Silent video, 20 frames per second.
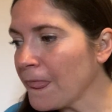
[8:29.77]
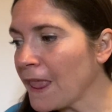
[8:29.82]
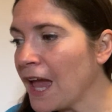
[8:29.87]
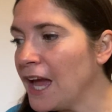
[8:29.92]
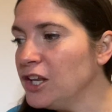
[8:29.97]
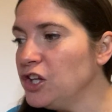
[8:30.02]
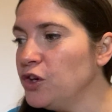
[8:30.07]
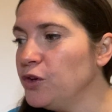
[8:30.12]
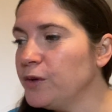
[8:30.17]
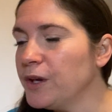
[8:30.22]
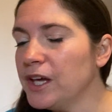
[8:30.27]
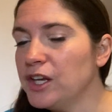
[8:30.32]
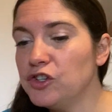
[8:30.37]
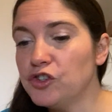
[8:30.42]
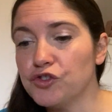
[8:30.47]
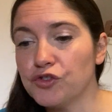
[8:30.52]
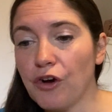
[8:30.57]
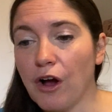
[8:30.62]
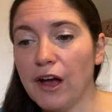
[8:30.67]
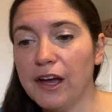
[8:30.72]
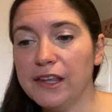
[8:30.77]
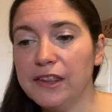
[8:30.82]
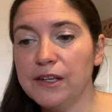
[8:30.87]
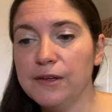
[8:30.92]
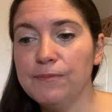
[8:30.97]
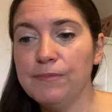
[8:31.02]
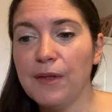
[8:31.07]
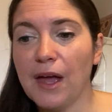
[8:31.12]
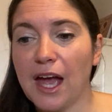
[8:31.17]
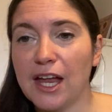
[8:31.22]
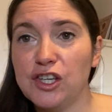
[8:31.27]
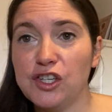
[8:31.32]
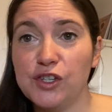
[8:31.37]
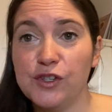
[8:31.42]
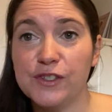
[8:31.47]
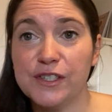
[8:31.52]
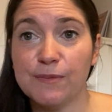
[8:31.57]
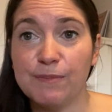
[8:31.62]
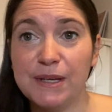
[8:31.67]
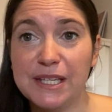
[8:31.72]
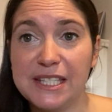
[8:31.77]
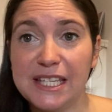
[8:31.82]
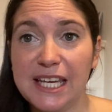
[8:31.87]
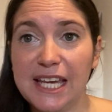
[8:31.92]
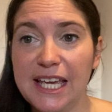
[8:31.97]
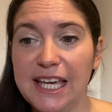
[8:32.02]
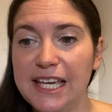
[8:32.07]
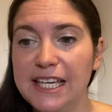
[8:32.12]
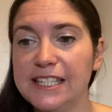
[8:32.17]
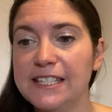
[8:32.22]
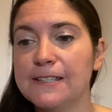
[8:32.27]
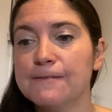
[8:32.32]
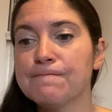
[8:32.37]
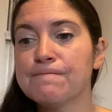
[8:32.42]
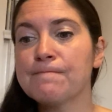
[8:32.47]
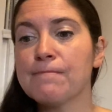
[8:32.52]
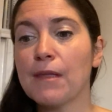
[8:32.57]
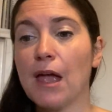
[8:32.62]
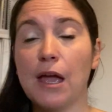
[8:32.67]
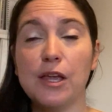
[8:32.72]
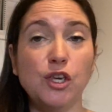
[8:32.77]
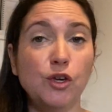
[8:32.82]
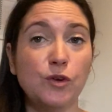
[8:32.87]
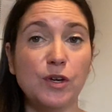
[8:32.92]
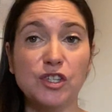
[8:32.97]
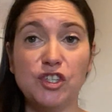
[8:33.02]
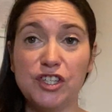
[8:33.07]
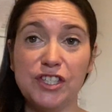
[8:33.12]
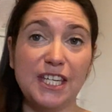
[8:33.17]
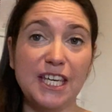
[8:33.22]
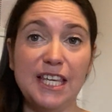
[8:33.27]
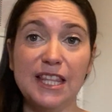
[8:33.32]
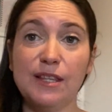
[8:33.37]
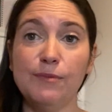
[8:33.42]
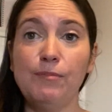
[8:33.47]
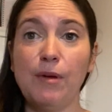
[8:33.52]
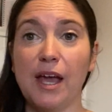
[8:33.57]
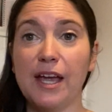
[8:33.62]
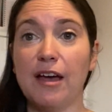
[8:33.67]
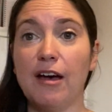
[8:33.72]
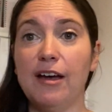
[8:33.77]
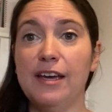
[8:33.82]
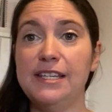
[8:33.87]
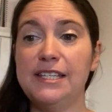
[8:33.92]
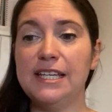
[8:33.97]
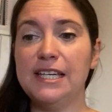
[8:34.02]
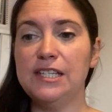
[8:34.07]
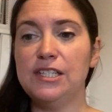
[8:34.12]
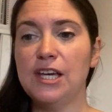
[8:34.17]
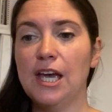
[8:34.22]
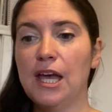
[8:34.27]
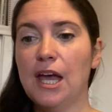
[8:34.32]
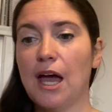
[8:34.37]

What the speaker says: And you can dry them and use them in teas. You can just eat them like I did.